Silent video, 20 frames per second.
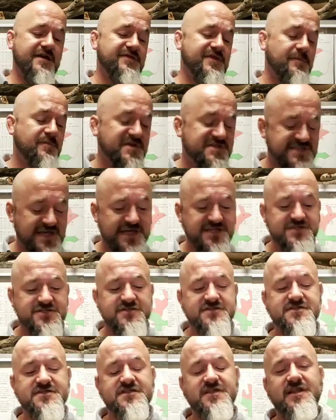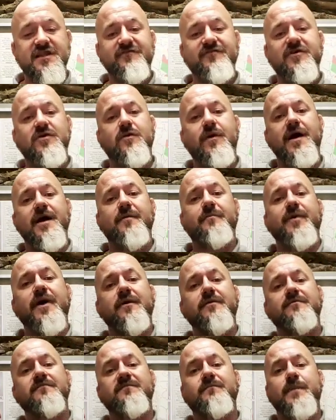the potential to deliver quite a
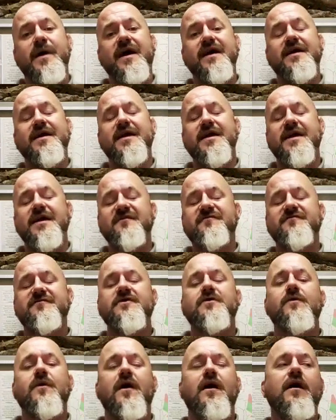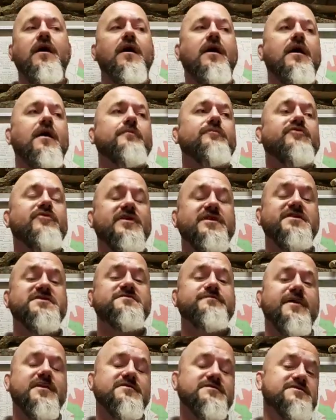potent bite if you are
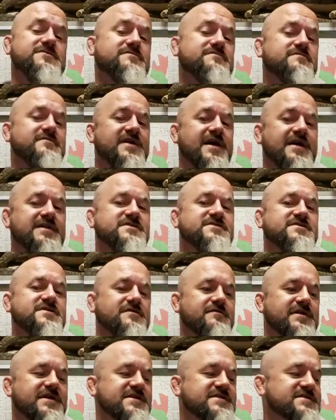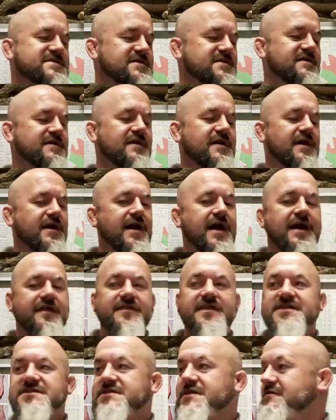predisposed to react to it.
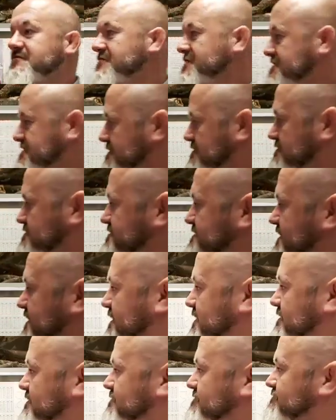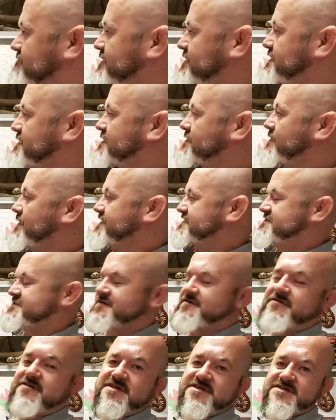And this can result in really quite
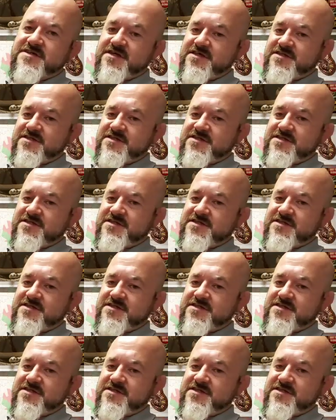serious